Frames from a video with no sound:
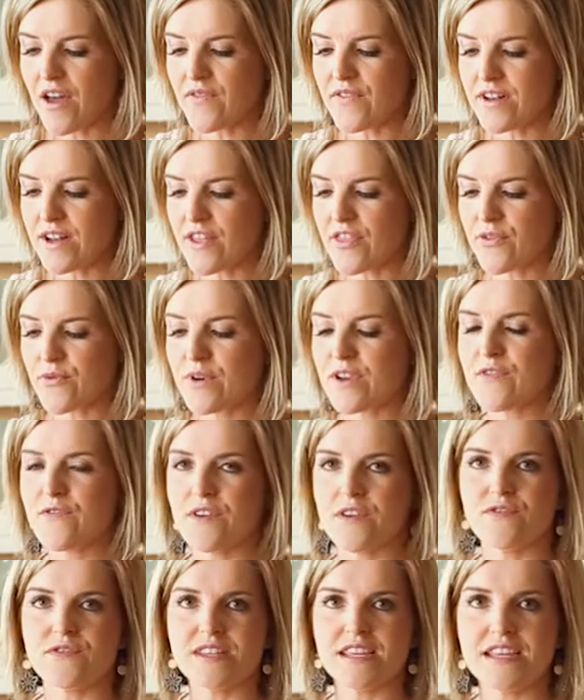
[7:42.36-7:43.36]
oven at
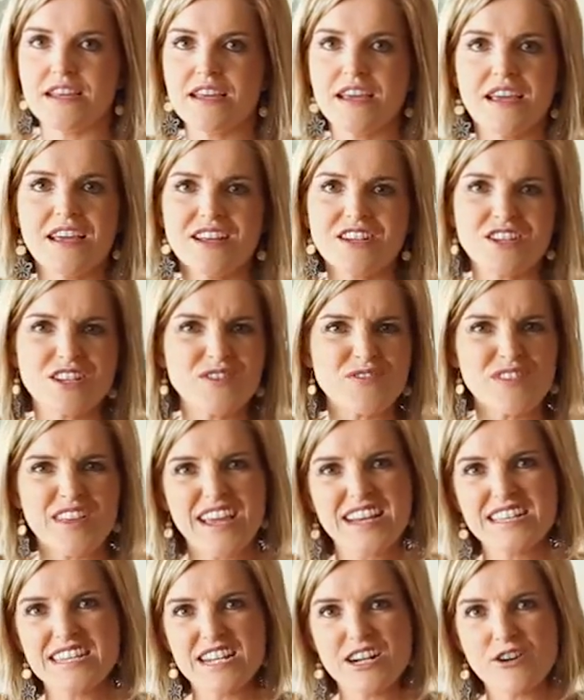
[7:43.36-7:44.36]
350 just for
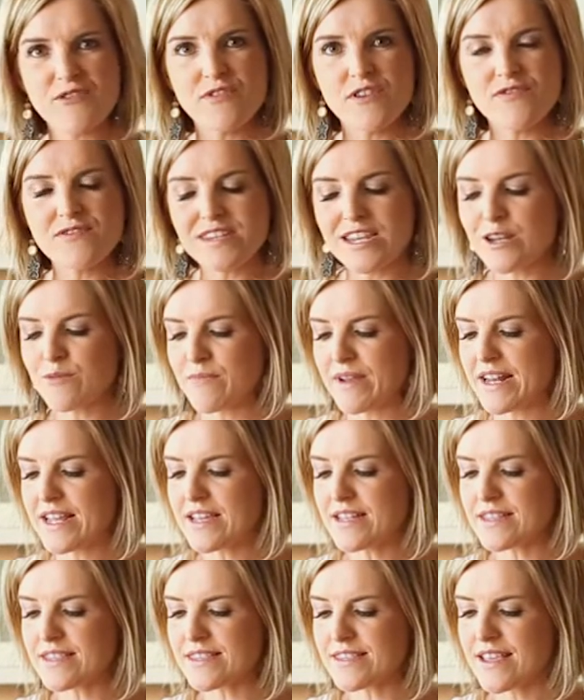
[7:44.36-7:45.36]
like 10 or 15
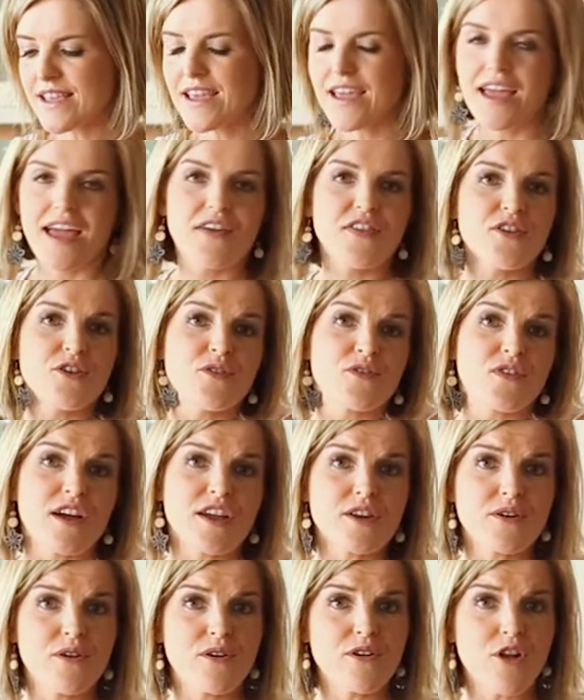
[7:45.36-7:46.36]
minutes, and then you've
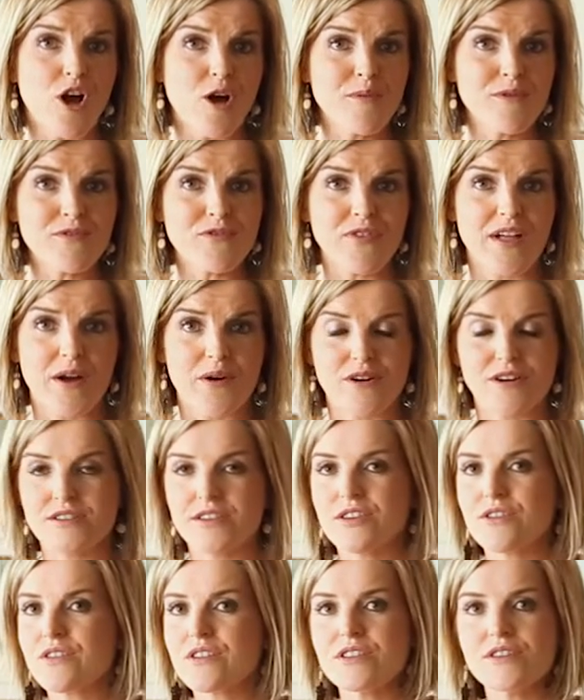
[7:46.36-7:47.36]
got your own almond flour,
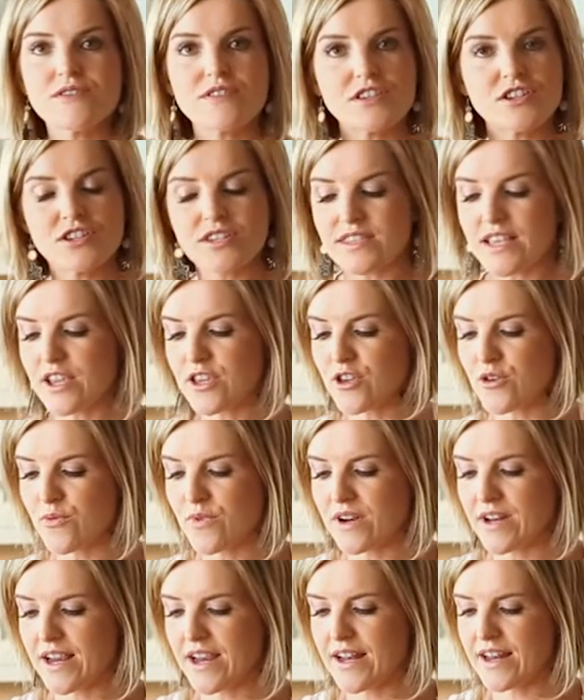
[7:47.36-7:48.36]
so you can use it just like you
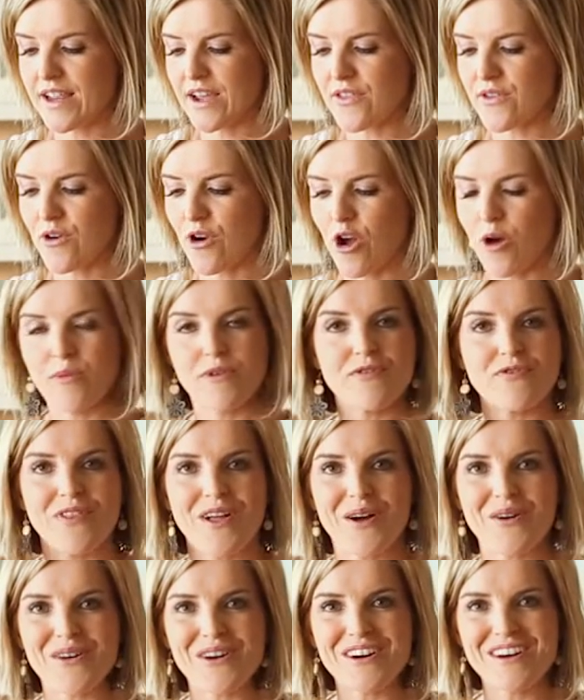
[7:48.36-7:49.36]
would any other almond
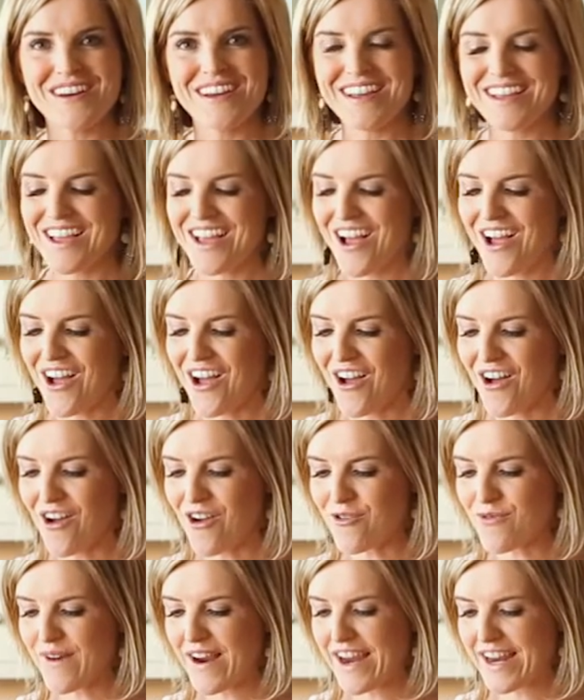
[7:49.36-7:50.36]
flour.
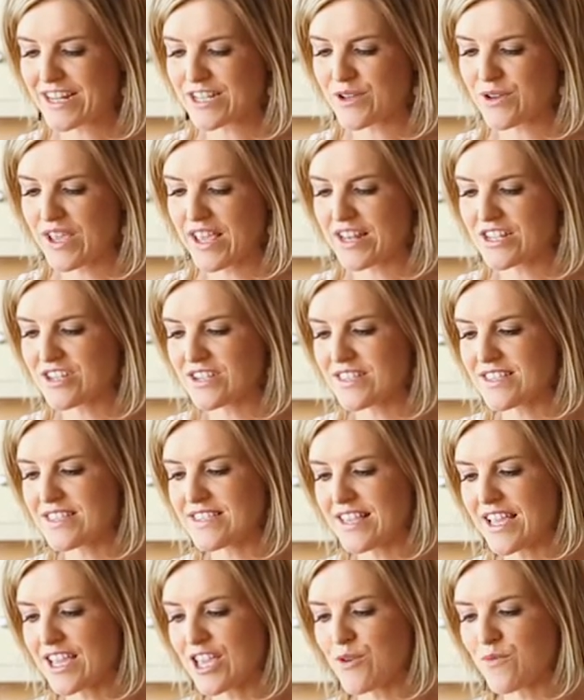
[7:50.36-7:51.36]
All right, in just a
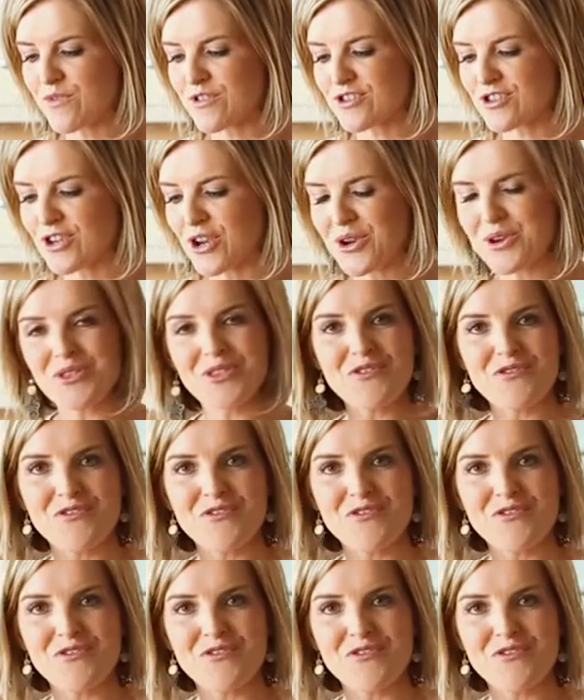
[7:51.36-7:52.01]
second we'll show you the